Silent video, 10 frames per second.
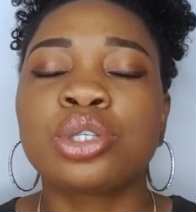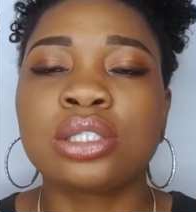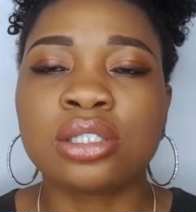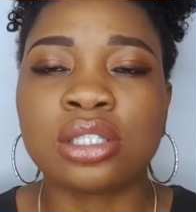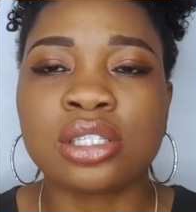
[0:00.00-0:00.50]

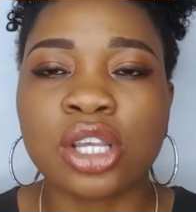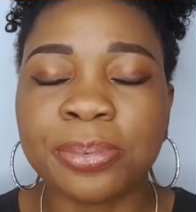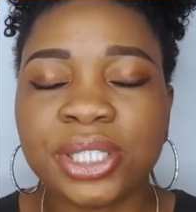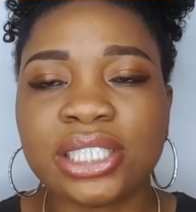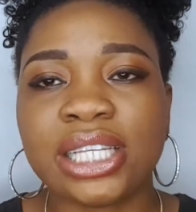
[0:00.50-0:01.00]
the
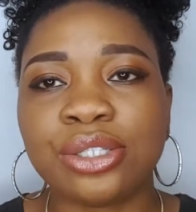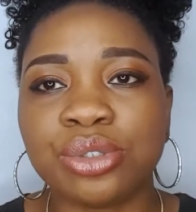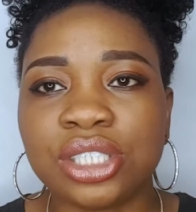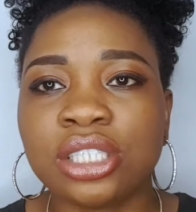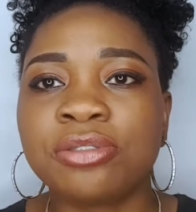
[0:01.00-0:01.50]
subjects that you
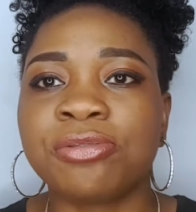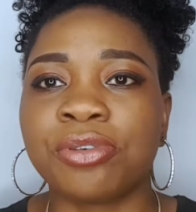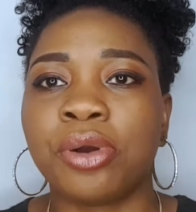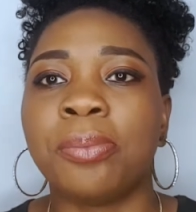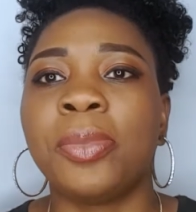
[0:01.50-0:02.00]
did
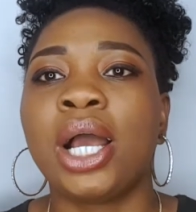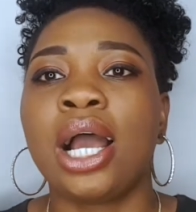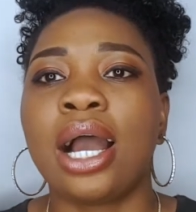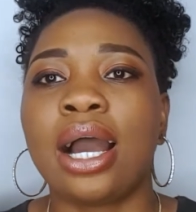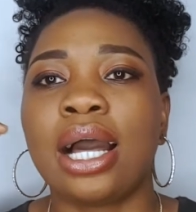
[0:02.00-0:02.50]
from
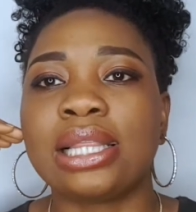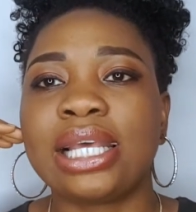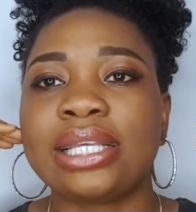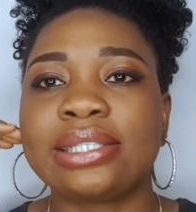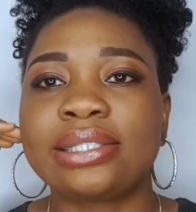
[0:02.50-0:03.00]

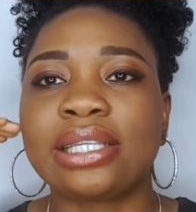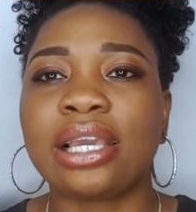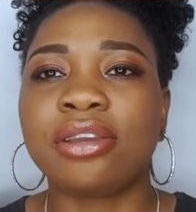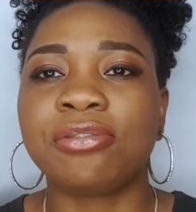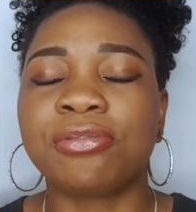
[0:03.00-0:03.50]
let's
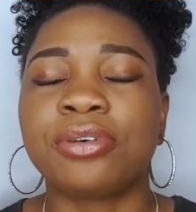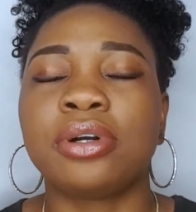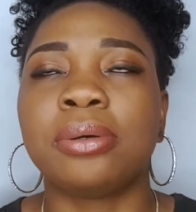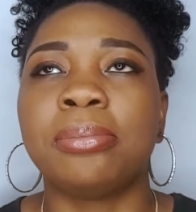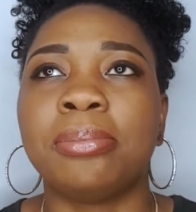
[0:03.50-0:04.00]
say
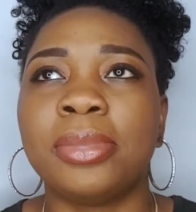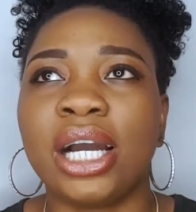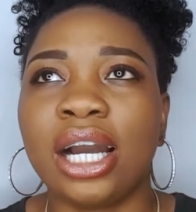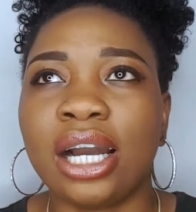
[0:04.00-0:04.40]
from